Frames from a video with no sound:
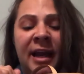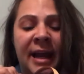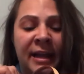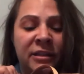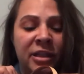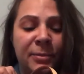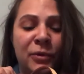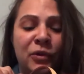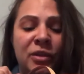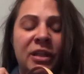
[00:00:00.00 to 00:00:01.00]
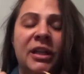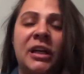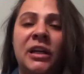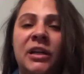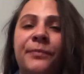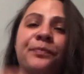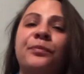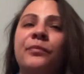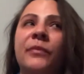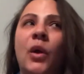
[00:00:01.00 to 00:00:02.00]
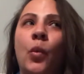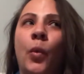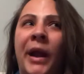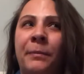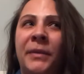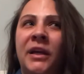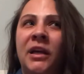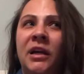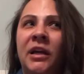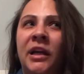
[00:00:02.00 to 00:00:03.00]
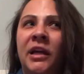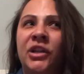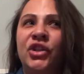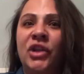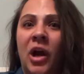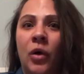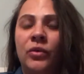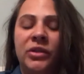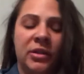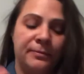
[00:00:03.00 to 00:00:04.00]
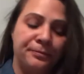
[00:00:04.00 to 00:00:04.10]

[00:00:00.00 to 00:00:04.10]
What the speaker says: I ended up using a wipey, a shout,